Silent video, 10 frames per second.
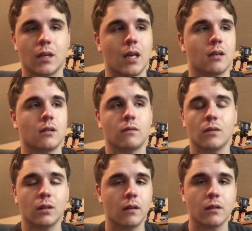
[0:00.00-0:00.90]
and if you
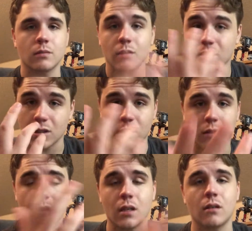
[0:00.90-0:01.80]
love those books,
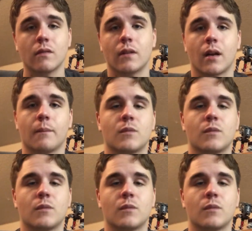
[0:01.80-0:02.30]
you're an EU fan.